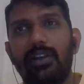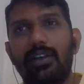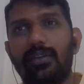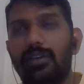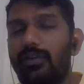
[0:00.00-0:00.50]

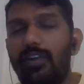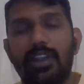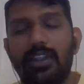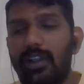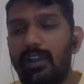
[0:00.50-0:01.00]
so
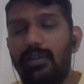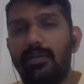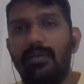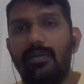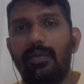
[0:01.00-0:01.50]
what is the
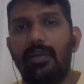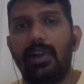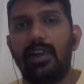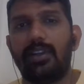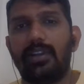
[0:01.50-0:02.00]

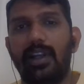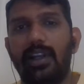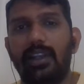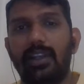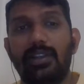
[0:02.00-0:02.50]

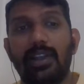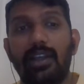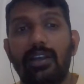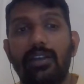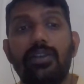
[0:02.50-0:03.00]
understanding is
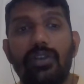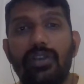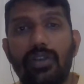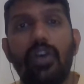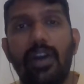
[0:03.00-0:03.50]
like
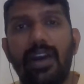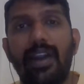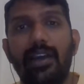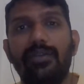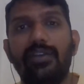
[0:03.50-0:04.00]
your
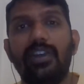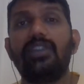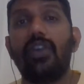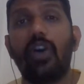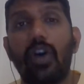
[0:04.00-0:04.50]
life
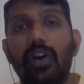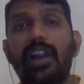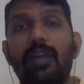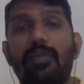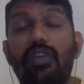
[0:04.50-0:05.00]
is
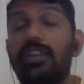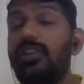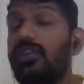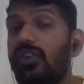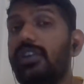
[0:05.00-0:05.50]
all about
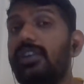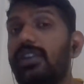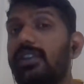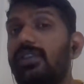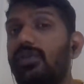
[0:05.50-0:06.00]
the
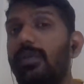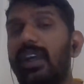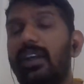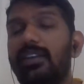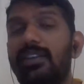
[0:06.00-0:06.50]
choices you
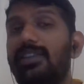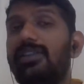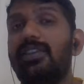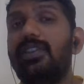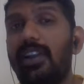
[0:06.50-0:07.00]
make.
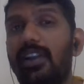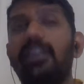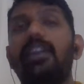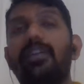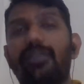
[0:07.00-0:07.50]
This is the
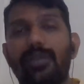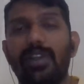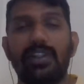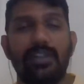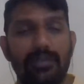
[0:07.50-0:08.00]
learning from
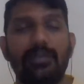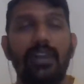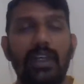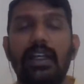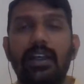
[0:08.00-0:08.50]
this
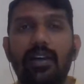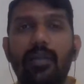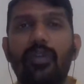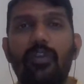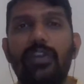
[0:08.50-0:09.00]

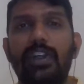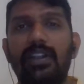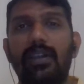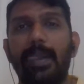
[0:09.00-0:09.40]
movie.